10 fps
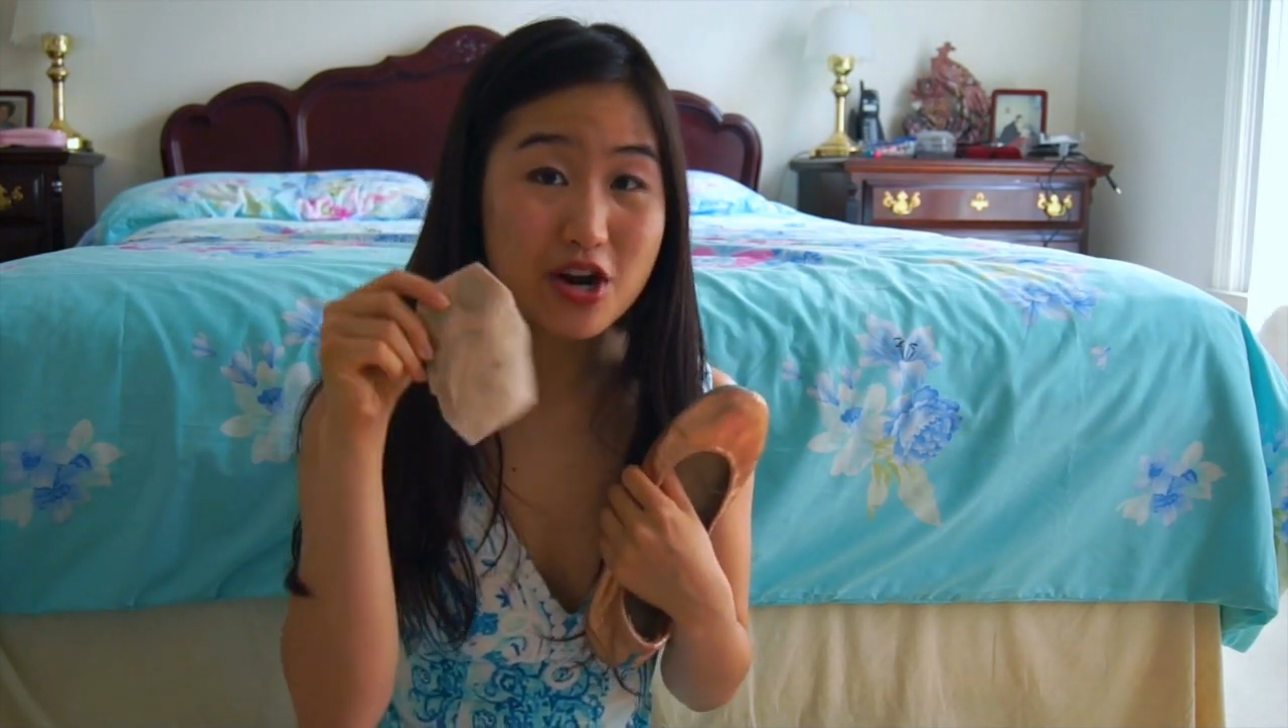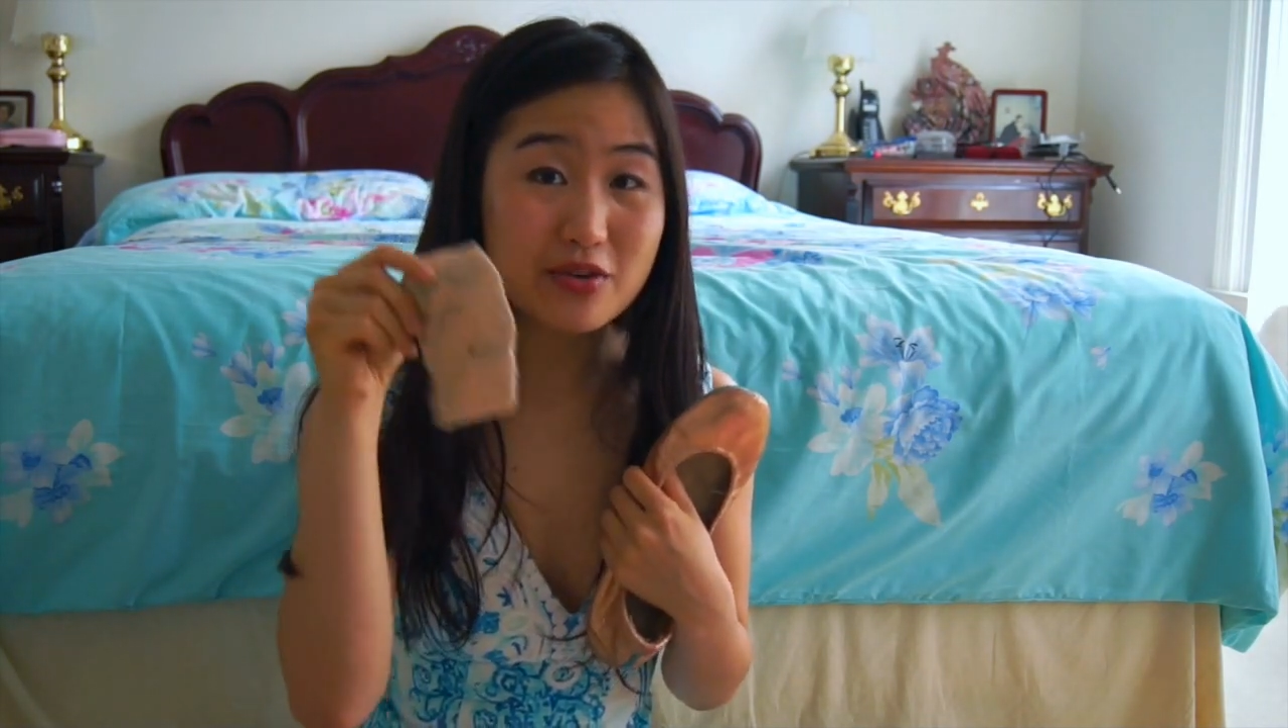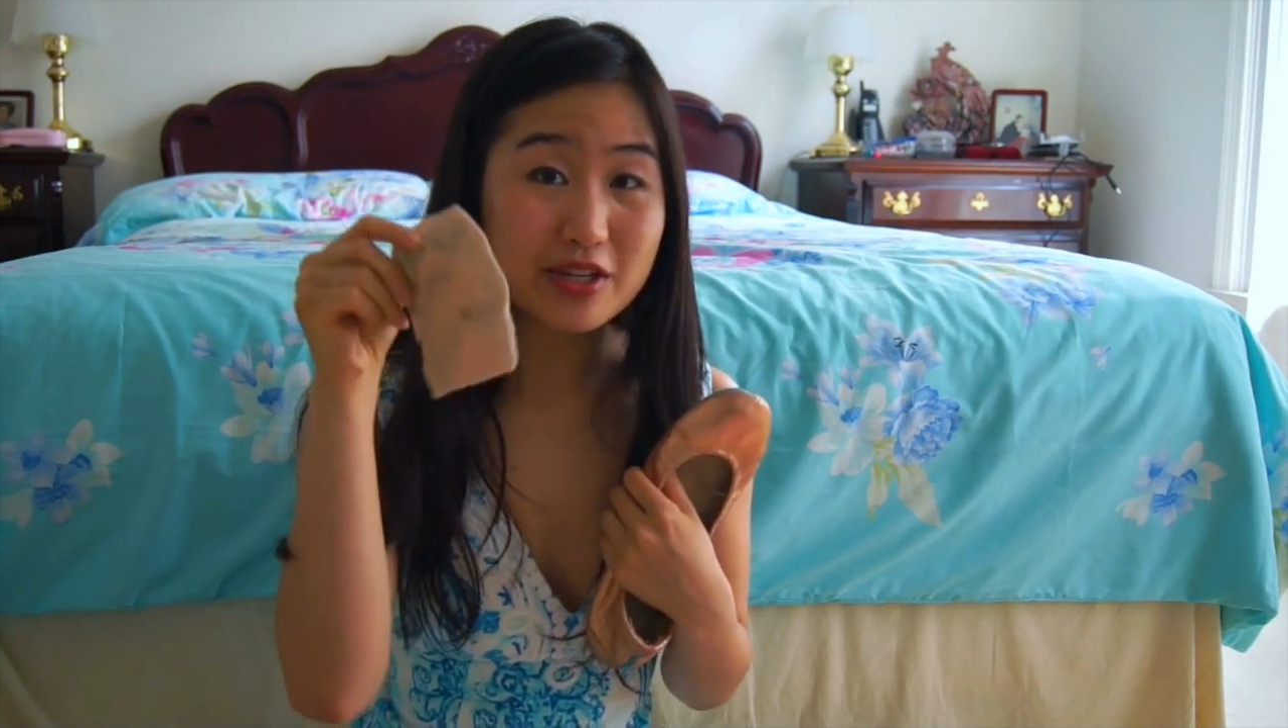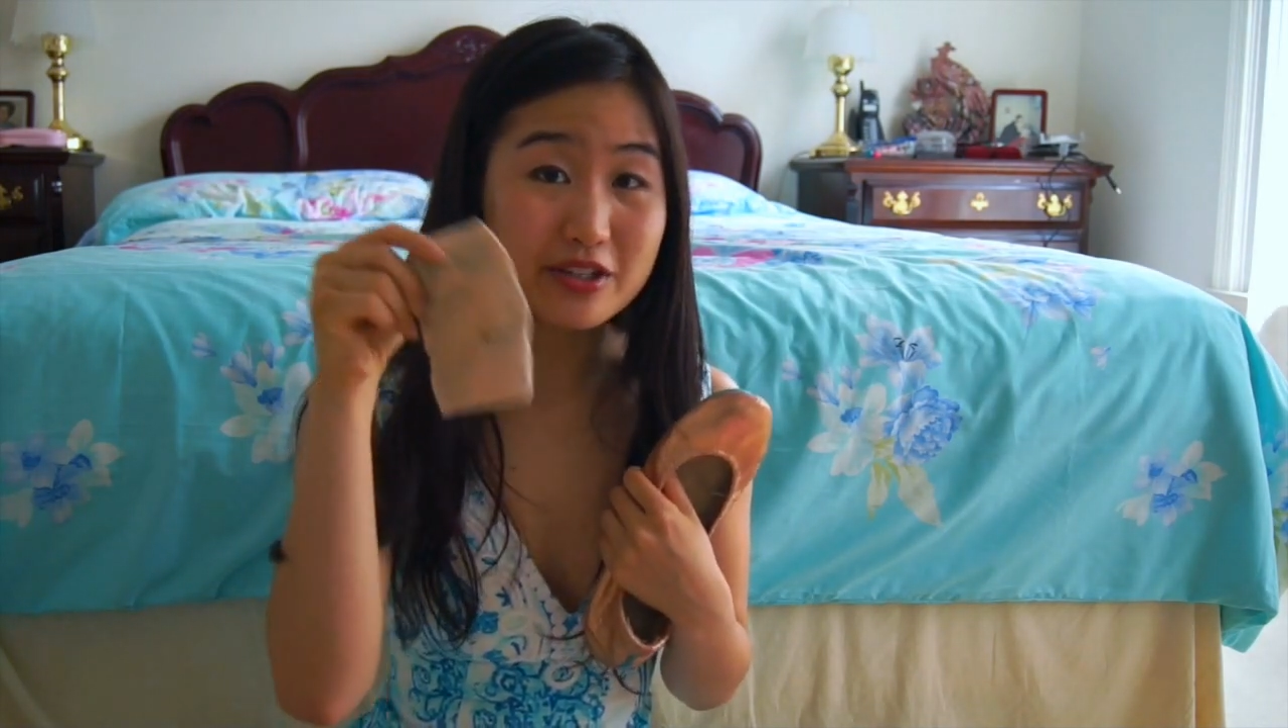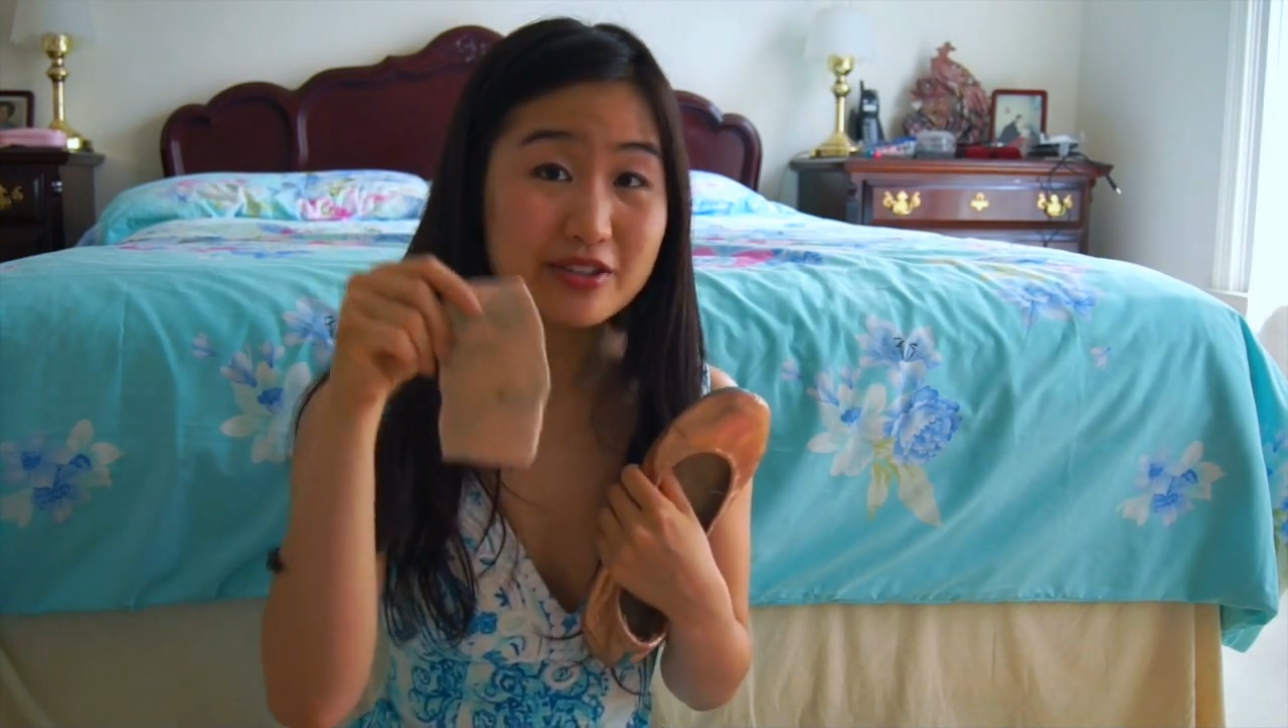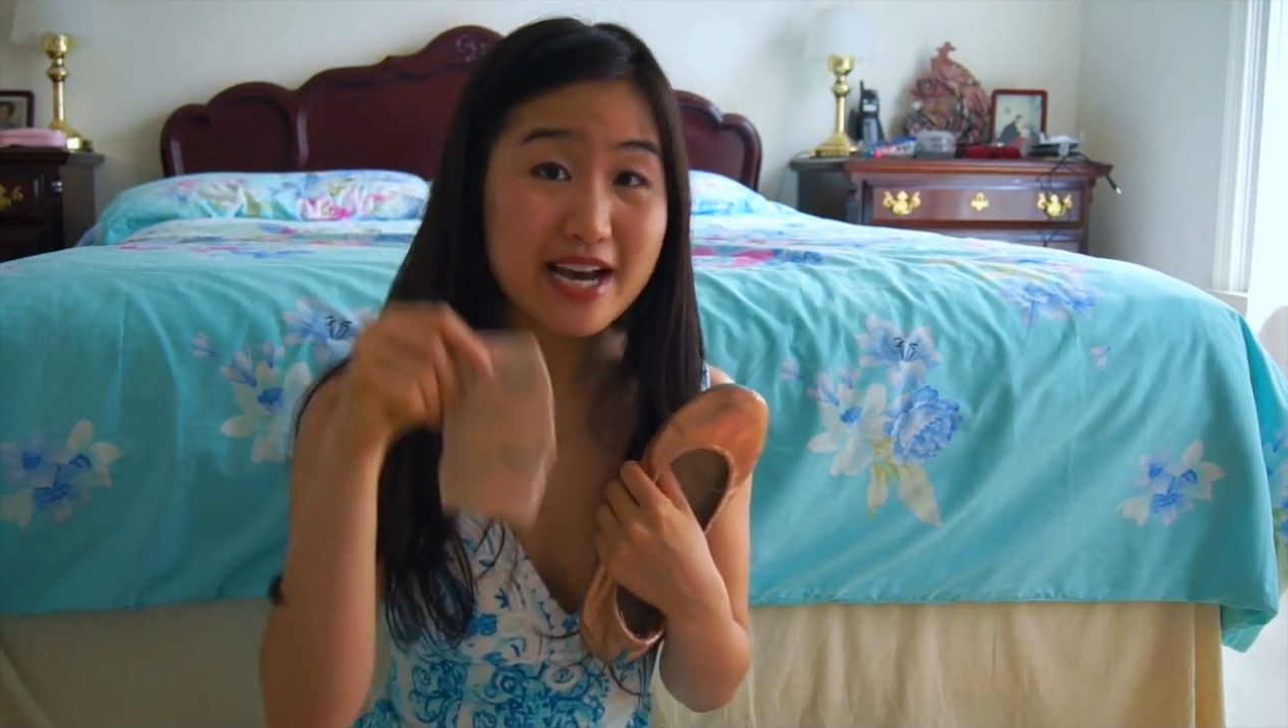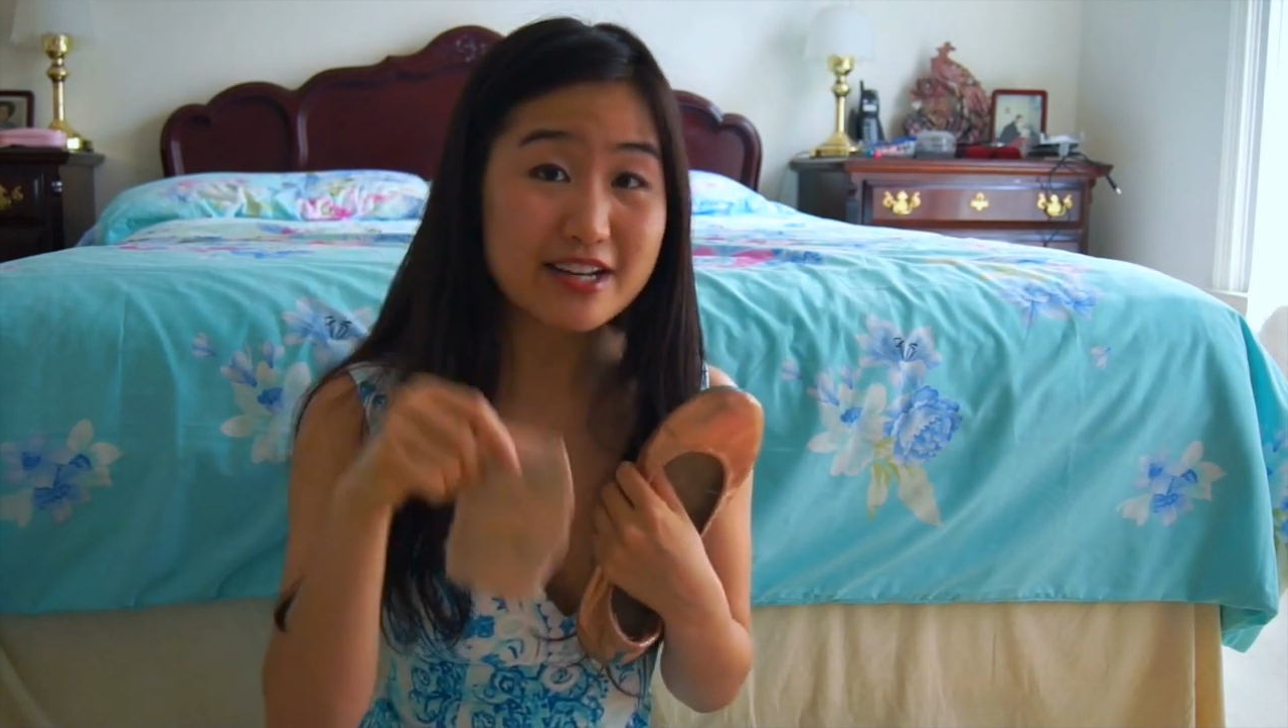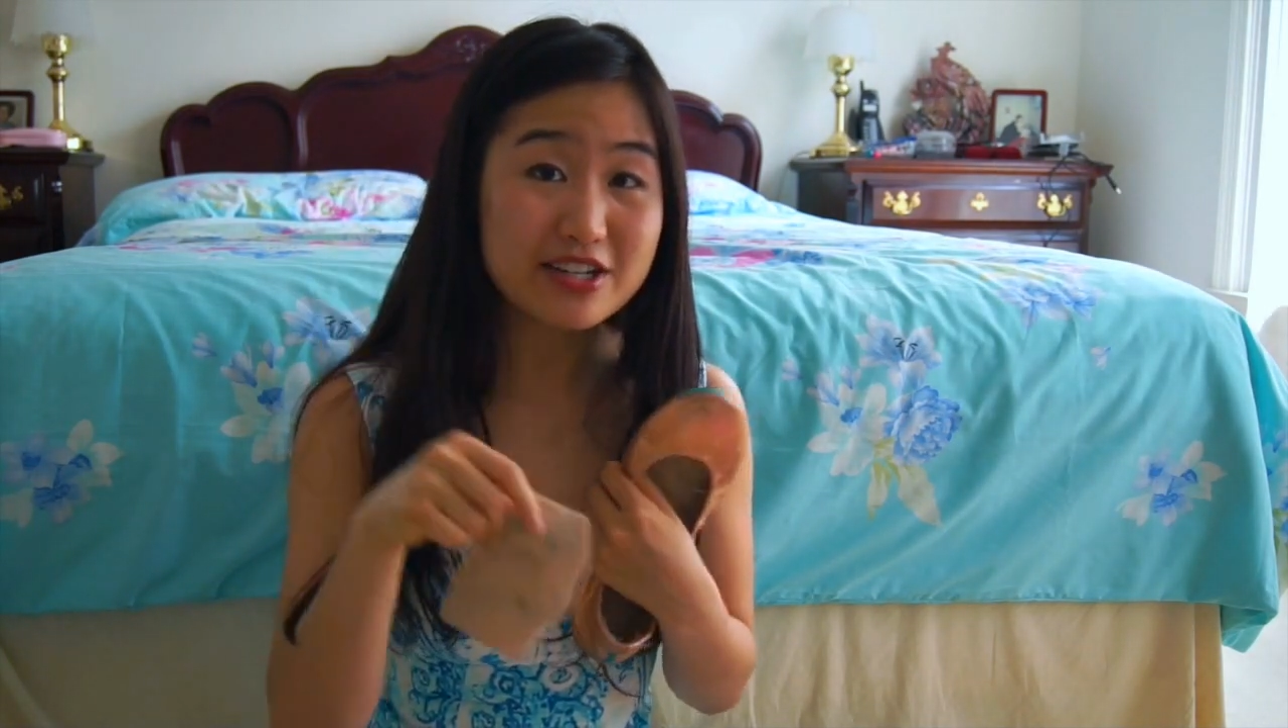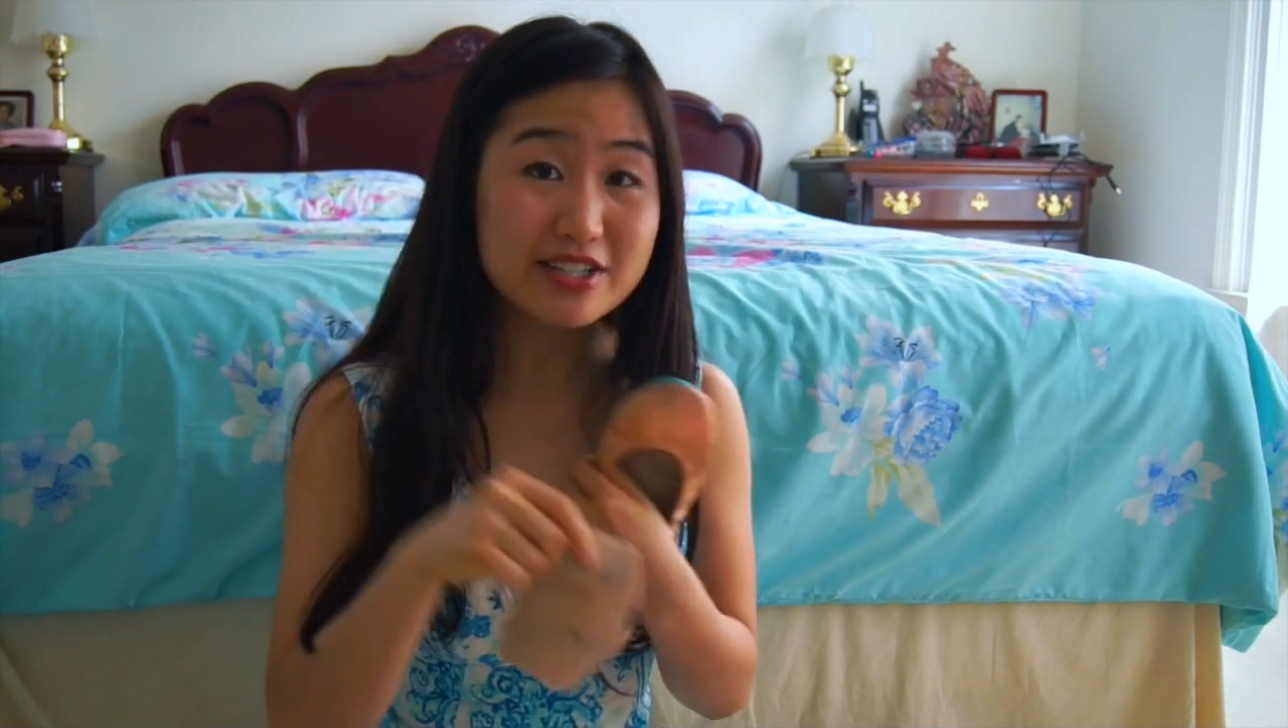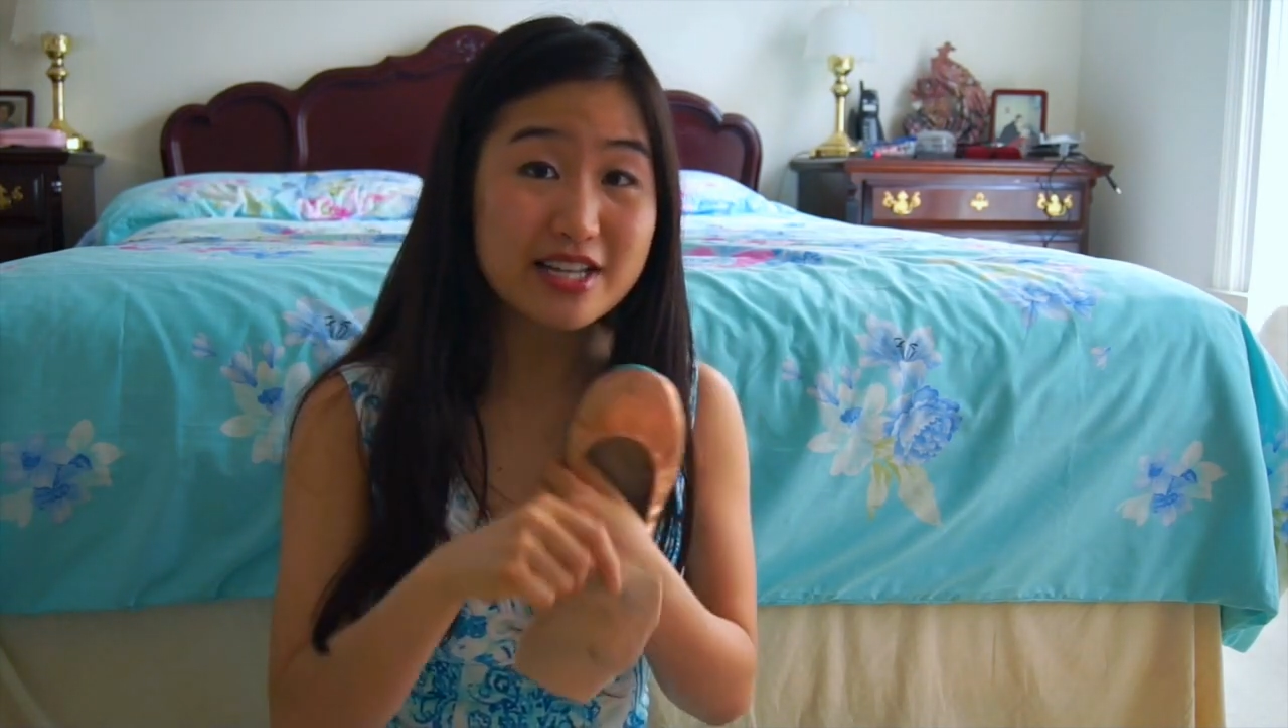own little
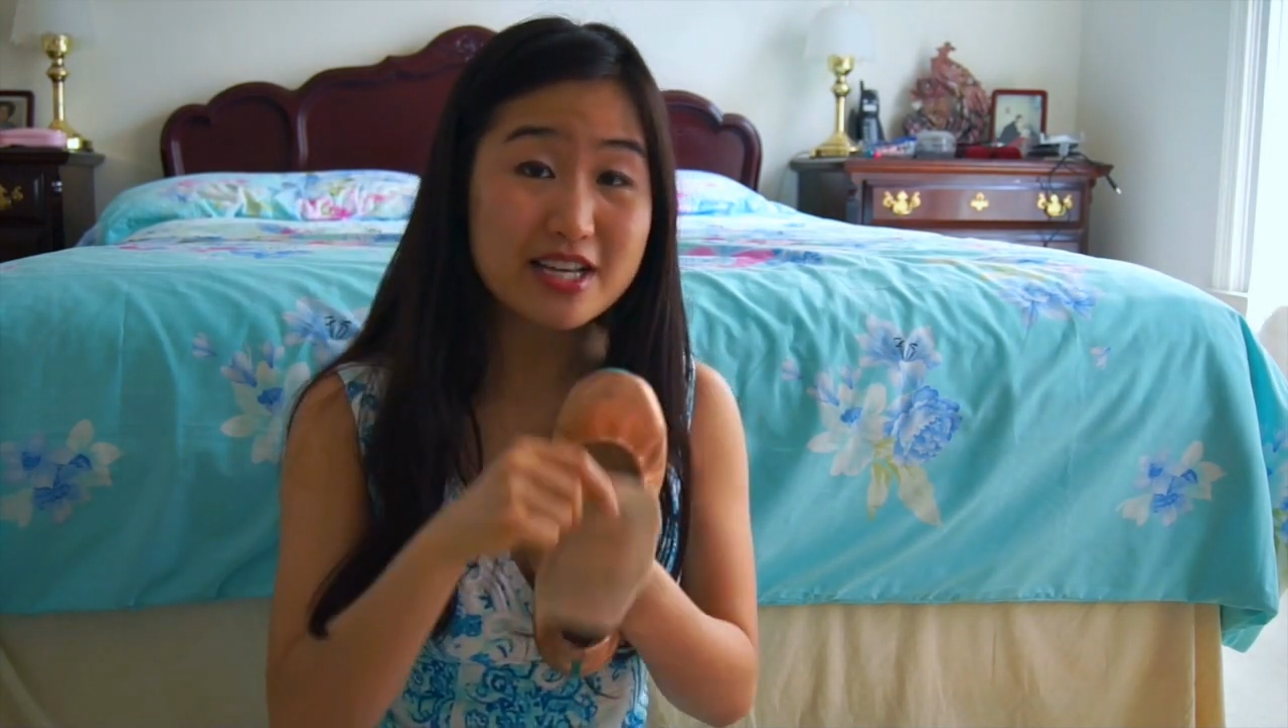liners that